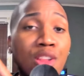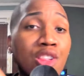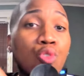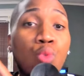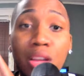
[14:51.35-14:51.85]

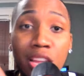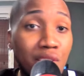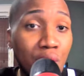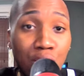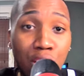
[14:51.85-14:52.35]
she quickly
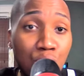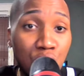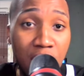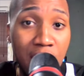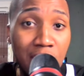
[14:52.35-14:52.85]
turned on
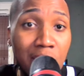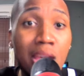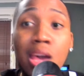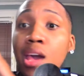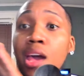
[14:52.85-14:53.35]
Jackie
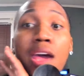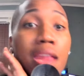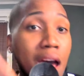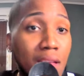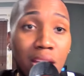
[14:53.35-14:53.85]
and
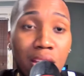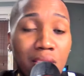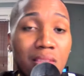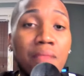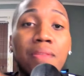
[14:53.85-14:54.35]
all that other stuff.